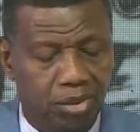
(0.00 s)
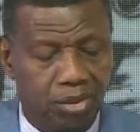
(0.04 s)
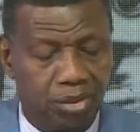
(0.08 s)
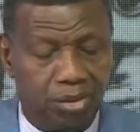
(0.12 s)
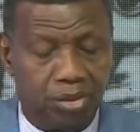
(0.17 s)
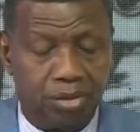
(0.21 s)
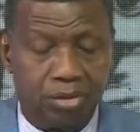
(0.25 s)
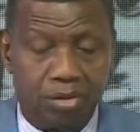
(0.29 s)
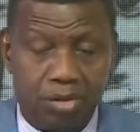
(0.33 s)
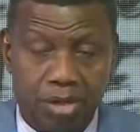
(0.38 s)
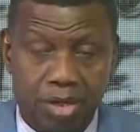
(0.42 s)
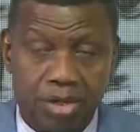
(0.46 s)

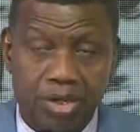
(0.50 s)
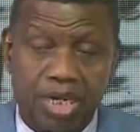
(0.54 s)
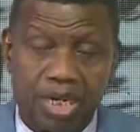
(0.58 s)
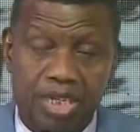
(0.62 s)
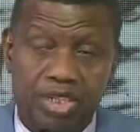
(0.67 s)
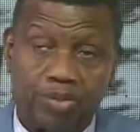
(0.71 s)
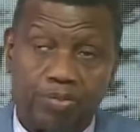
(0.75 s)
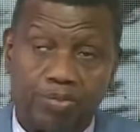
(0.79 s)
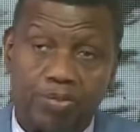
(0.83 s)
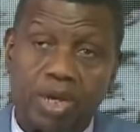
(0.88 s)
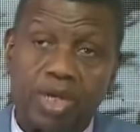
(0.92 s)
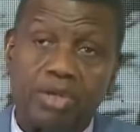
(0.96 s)
God
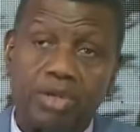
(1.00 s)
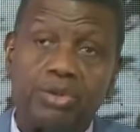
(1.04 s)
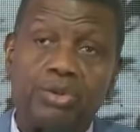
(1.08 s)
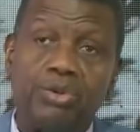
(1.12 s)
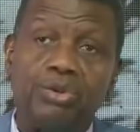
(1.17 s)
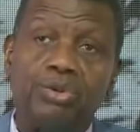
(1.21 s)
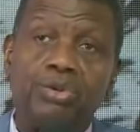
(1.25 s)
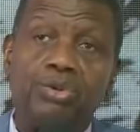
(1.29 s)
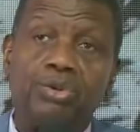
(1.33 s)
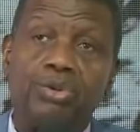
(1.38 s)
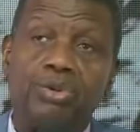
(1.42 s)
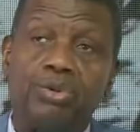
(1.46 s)

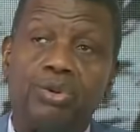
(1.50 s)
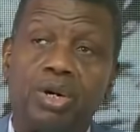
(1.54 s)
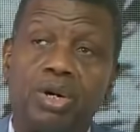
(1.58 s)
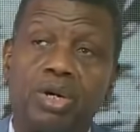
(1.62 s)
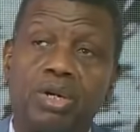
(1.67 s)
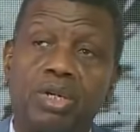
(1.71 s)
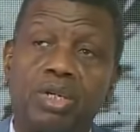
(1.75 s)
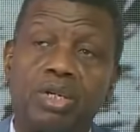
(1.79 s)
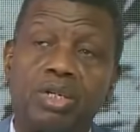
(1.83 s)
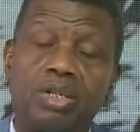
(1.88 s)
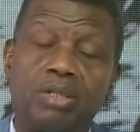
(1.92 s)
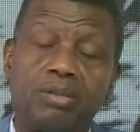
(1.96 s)
expects you to
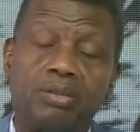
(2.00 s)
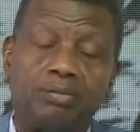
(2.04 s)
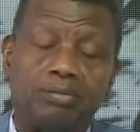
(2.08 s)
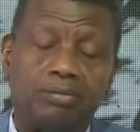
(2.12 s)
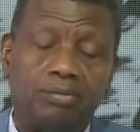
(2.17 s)
work.